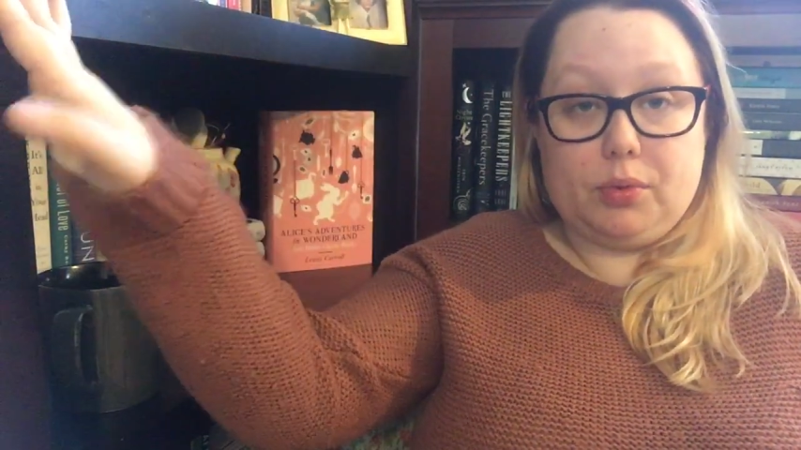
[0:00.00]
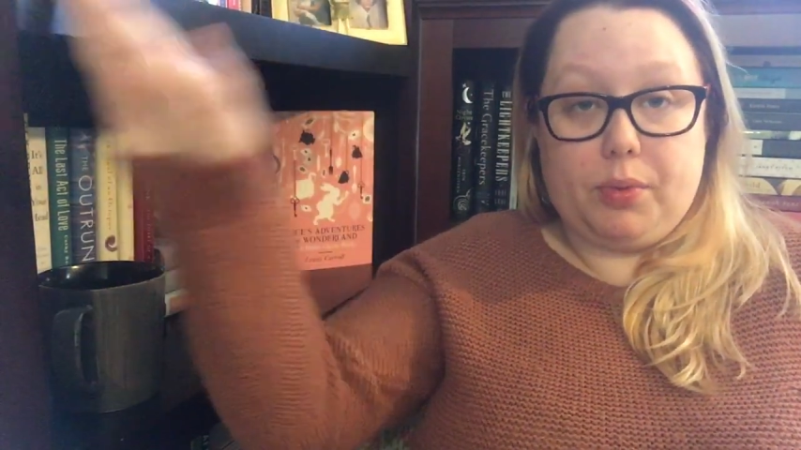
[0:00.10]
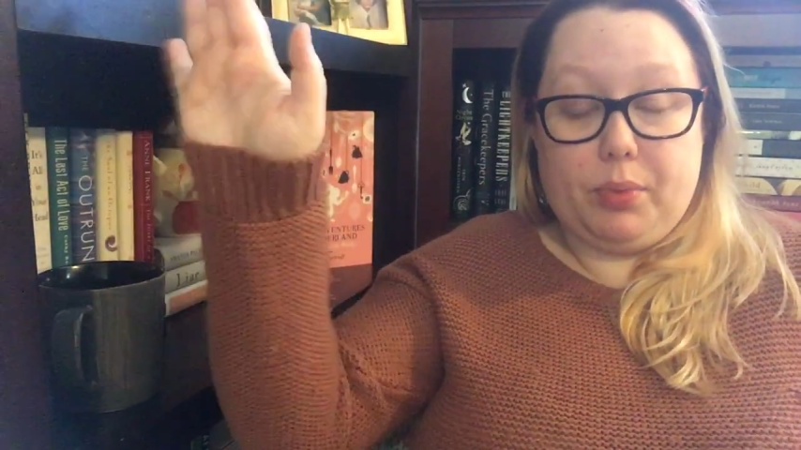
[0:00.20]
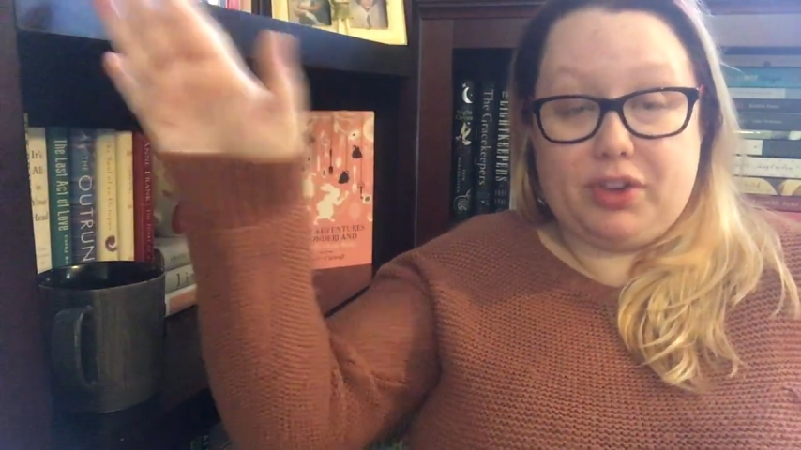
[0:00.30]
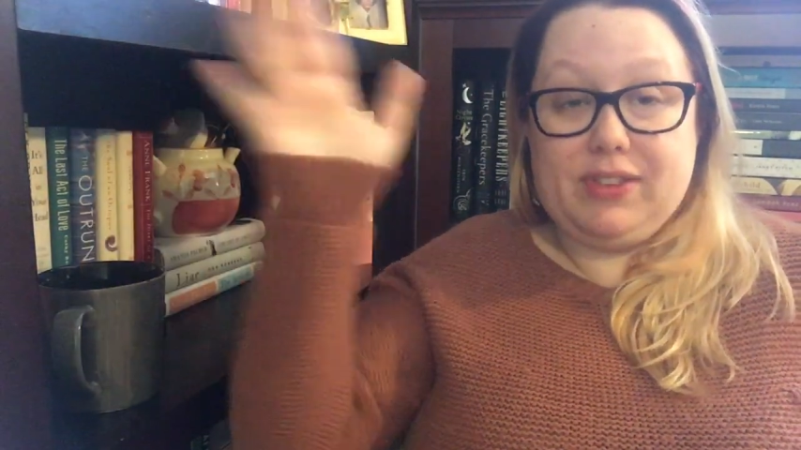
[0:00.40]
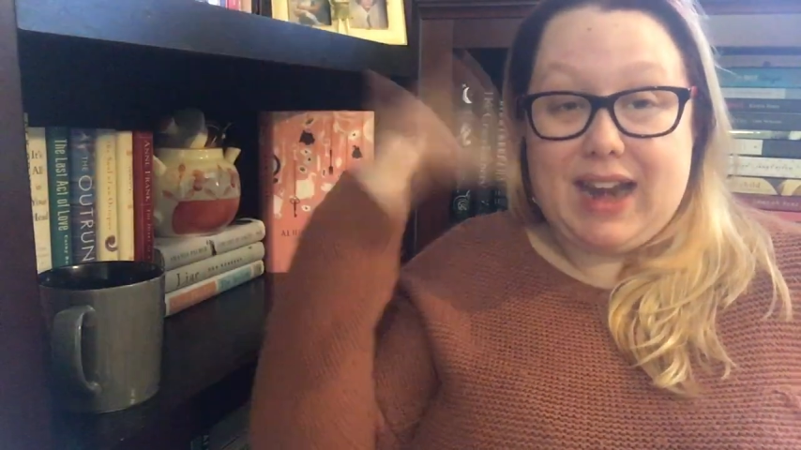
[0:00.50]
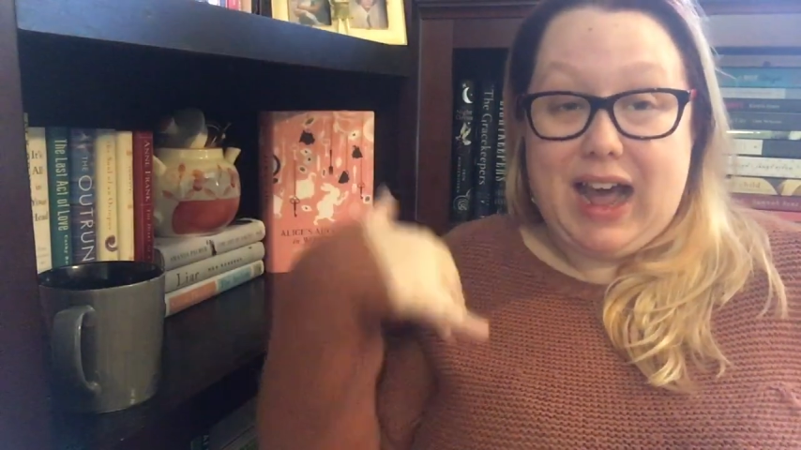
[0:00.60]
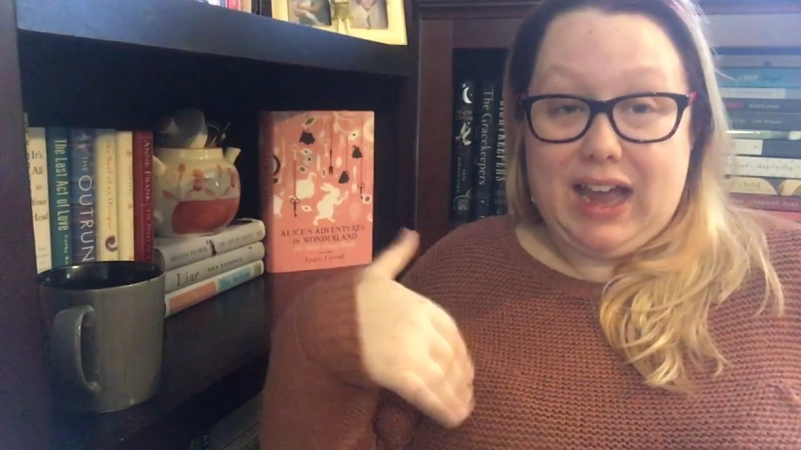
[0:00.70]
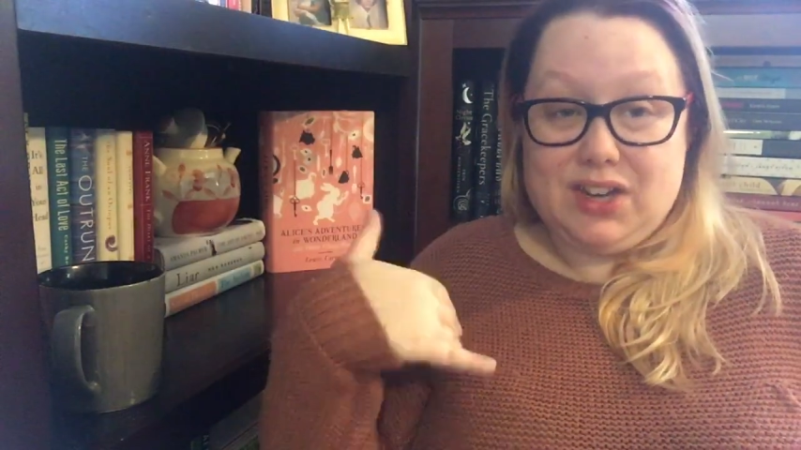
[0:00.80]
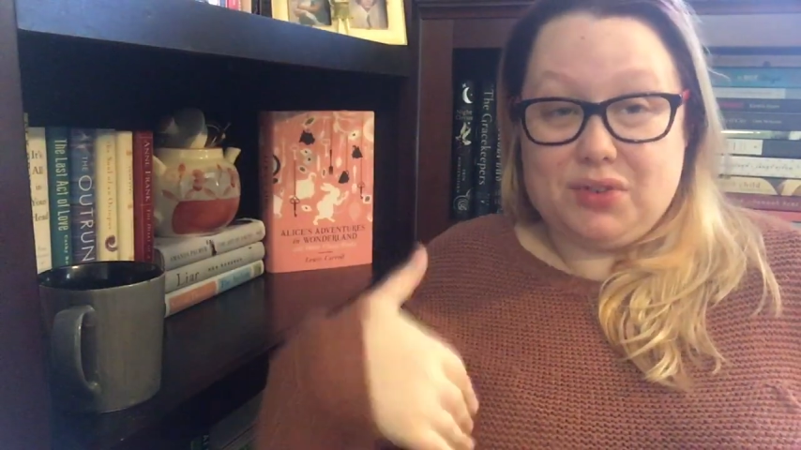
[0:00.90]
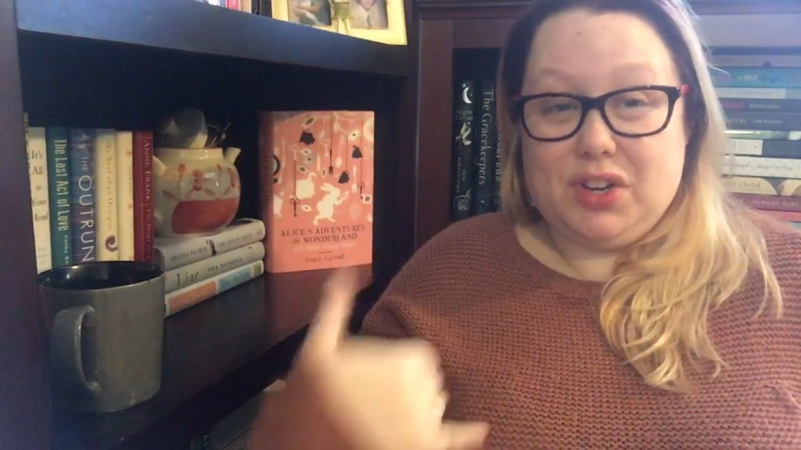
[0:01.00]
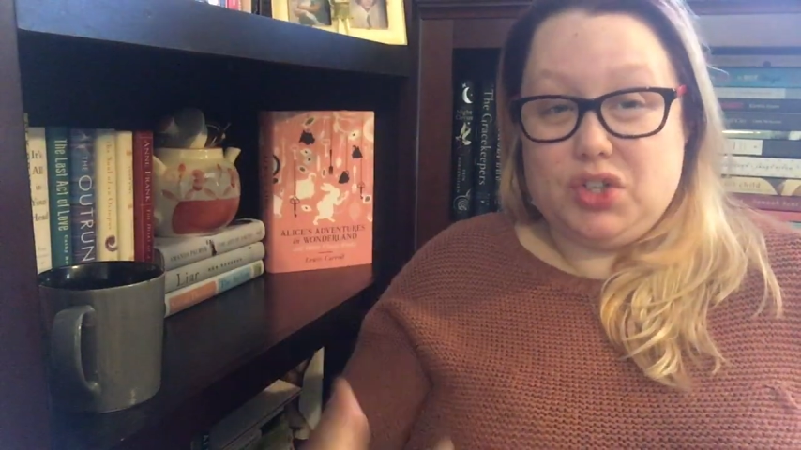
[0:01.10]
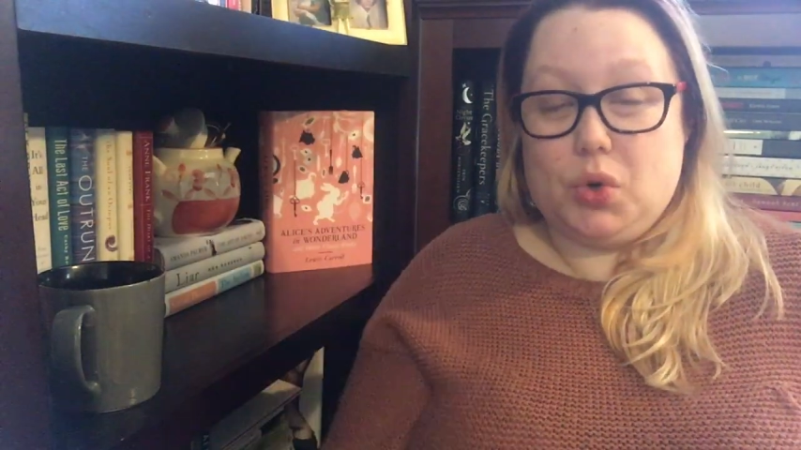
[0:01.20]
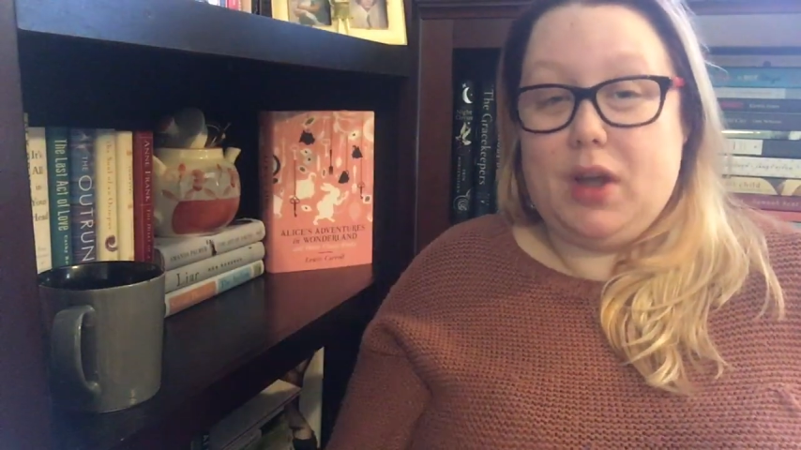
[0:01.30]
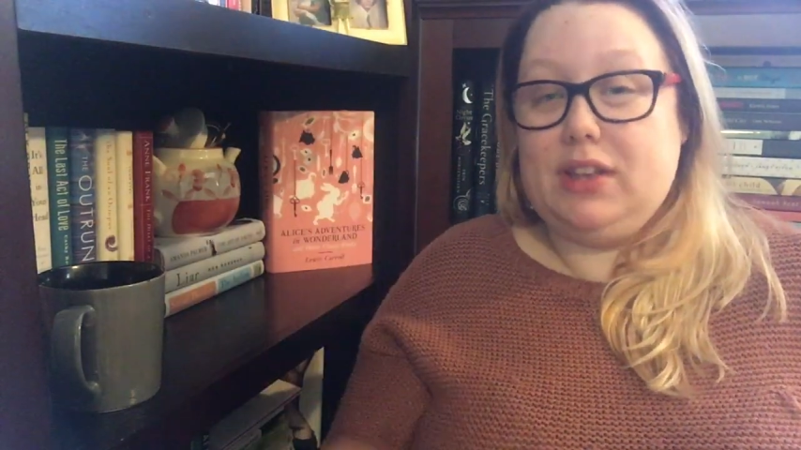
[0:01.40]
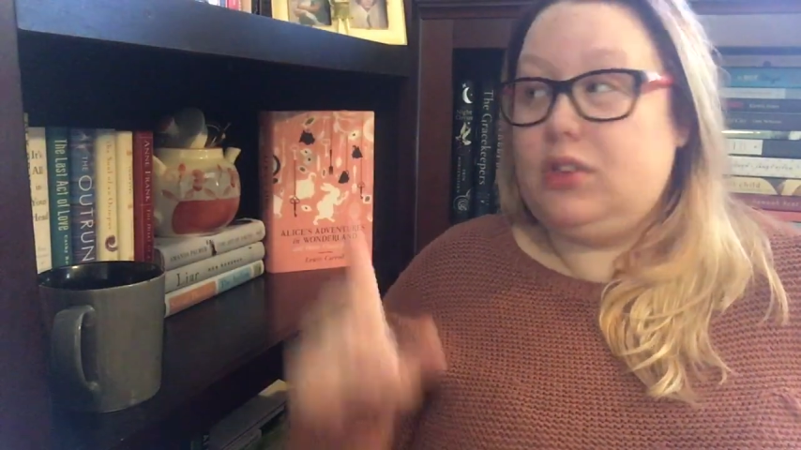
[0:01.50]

with books that I don't enjoy.